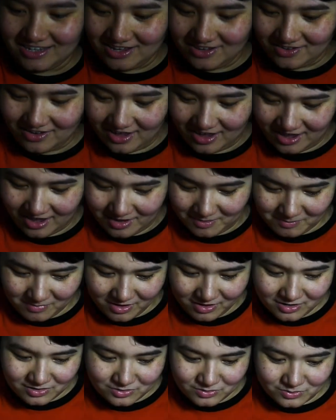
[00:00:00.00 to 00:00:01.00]
Okay, I'm
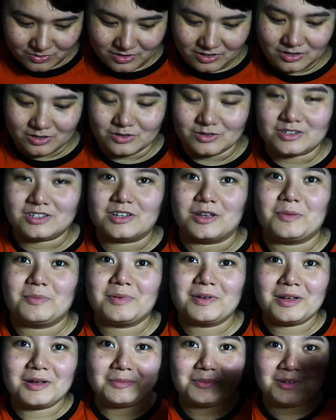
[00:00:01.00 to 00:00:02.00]
gonna do a
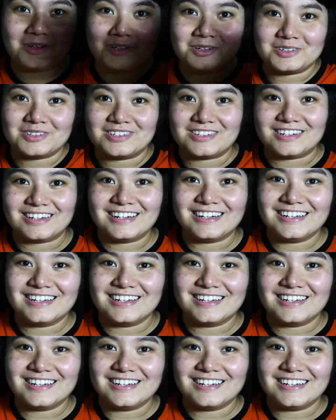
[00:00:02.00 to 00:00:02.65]
close-up. Come closer.